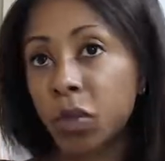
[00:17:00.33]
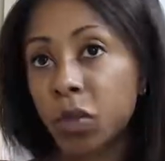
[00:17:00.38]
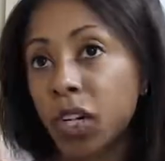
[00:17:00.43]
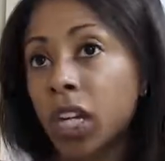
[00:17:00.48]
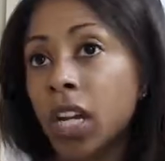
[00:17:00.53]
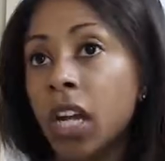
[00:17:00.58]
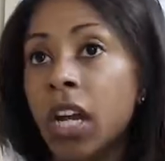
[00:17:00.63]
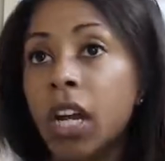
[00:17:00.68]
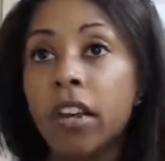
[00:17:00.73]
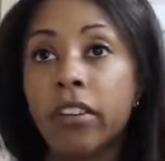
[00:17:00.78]

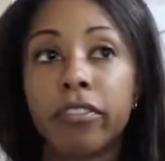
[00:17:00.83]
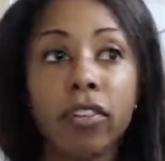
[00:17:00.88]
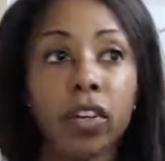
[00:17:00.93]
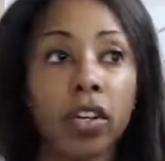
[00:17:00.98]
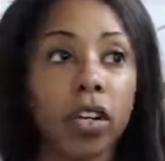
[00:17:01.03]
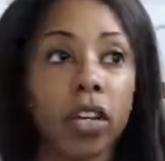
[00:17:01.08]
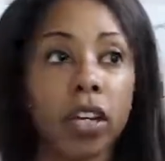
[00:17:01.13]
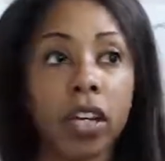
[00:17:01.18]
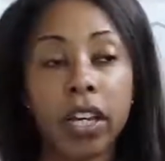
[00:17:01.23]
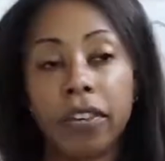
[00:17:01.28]
or
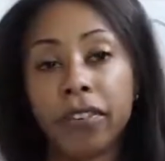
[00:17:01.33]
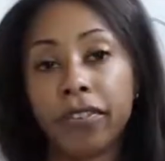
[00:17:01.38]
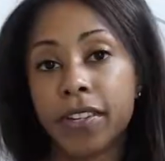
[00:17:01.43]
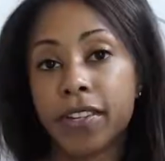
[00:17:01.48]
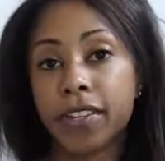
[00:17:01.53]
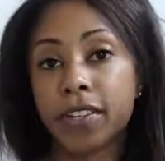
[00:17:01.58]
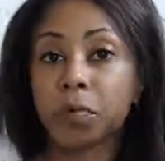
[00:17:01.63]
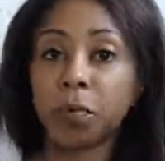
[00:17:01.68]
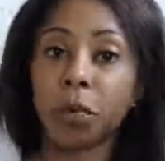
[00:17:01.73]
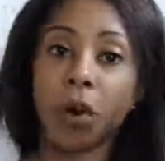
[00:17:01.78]
for if
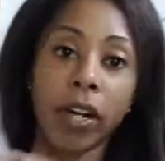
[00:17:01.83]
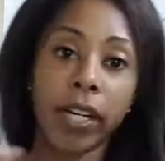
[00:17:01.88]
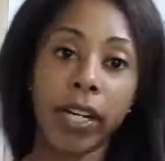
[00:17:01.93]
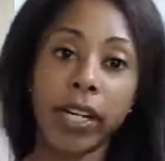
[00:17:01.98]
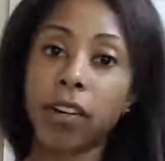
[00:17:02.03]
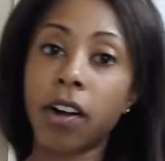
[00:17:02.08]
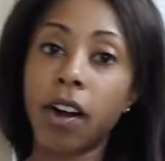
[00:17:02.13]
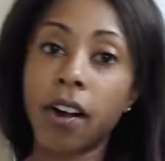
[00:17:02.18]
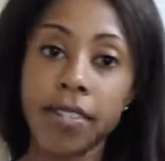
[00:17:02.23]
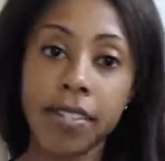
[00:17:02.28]
it's walking
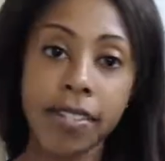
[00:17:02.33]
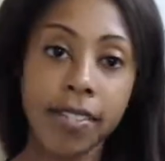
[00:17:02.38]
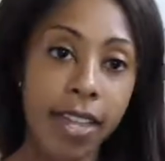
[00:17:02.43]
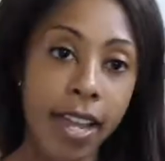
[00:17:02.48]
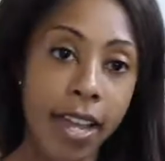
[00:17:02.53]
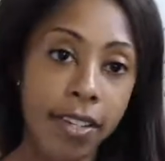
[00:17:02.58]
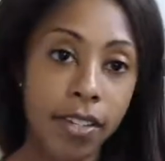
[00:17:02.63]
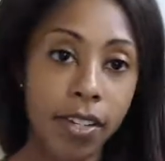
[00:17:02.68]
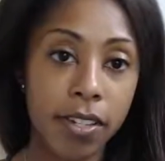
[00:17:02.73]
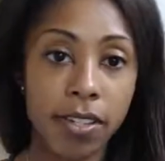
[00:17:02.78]
across the
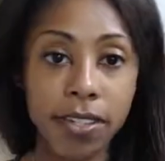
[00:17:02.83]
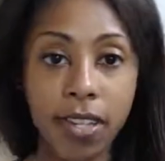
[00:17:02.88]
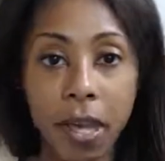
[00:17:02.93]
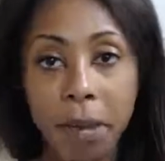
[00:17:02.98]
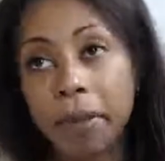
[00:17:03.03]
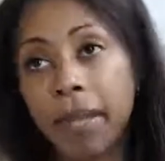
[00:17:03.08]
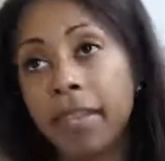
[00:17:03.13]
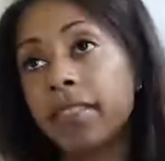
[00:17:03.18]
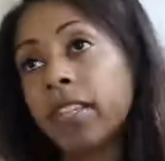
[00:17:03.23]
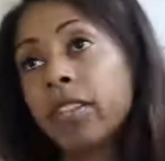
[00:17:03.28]
stage at
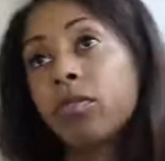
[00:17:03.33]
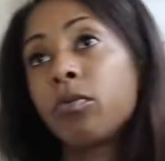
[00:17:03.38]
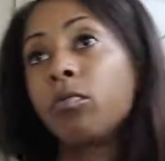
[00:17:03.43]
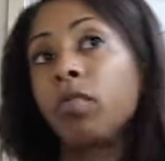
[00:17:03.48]
Summit, that you